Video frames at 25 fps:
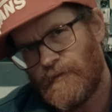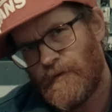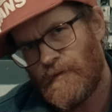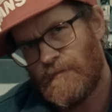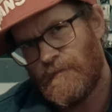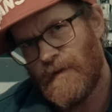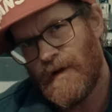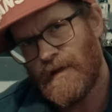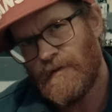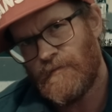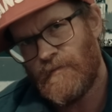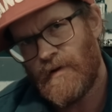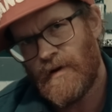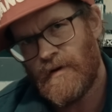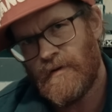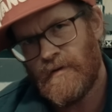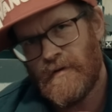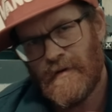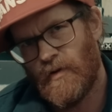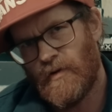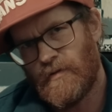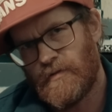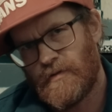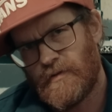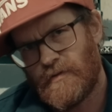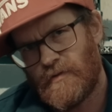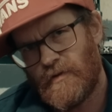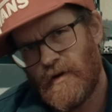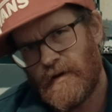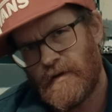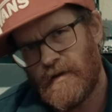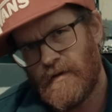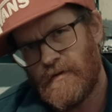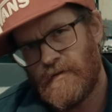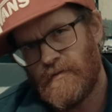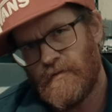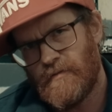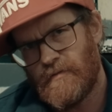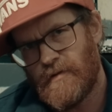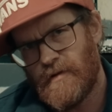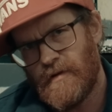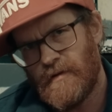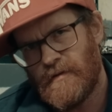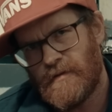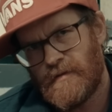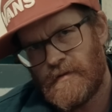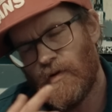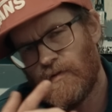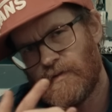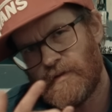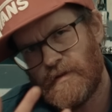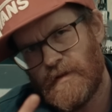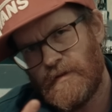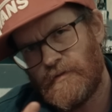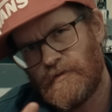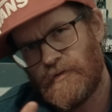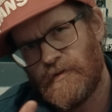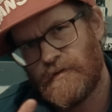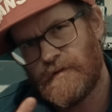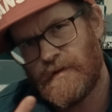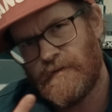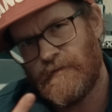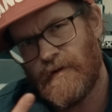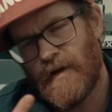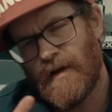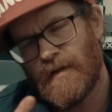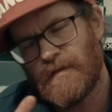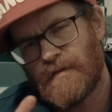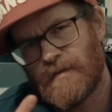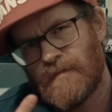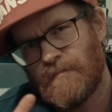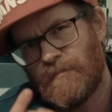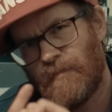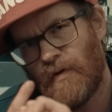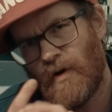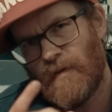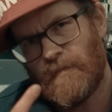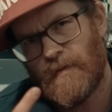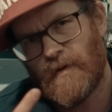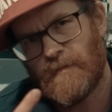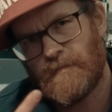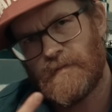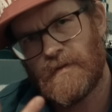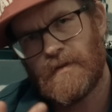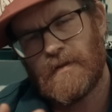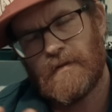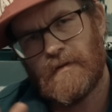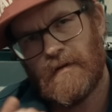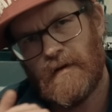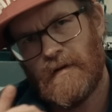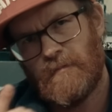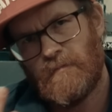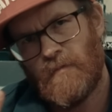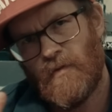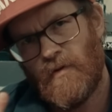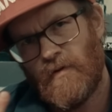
you from malware, blocks tracking cookies, blocks intrusive ads and pop-ups, and